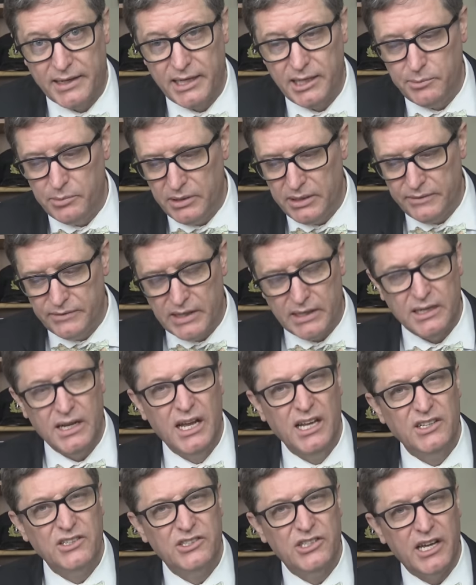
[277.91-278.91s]
He believed that
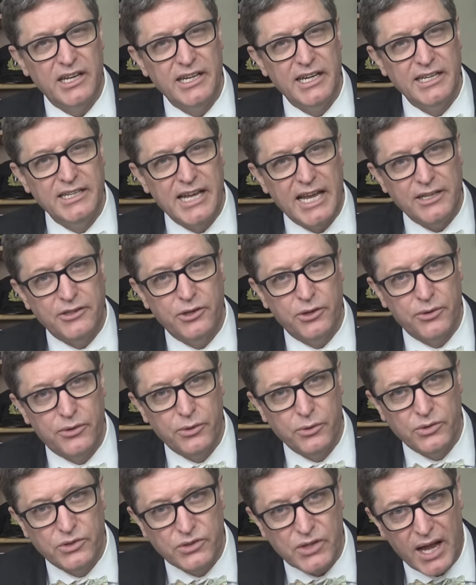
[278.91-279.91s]
studying nature
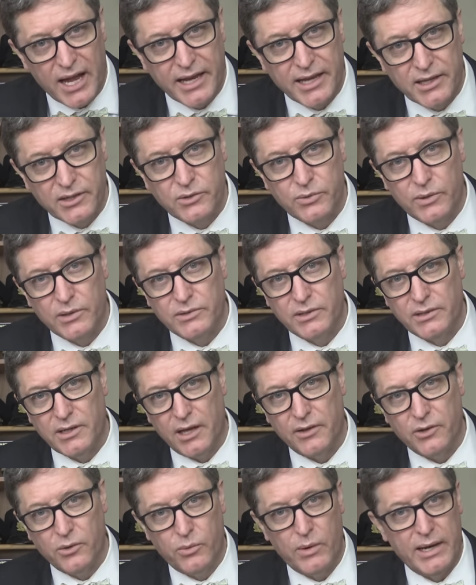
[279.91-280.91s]
through science was
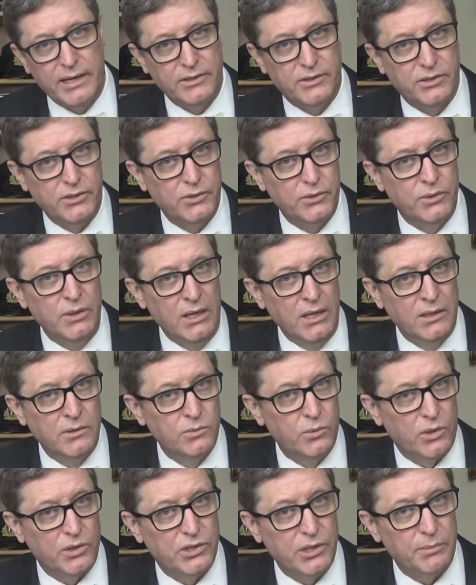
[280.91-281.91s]
another way to
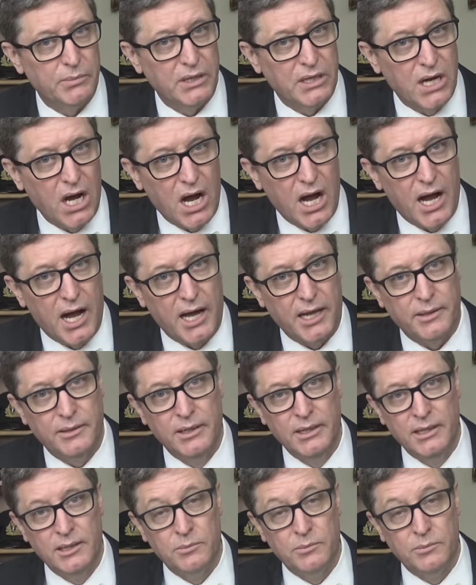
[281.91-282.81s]
worship God.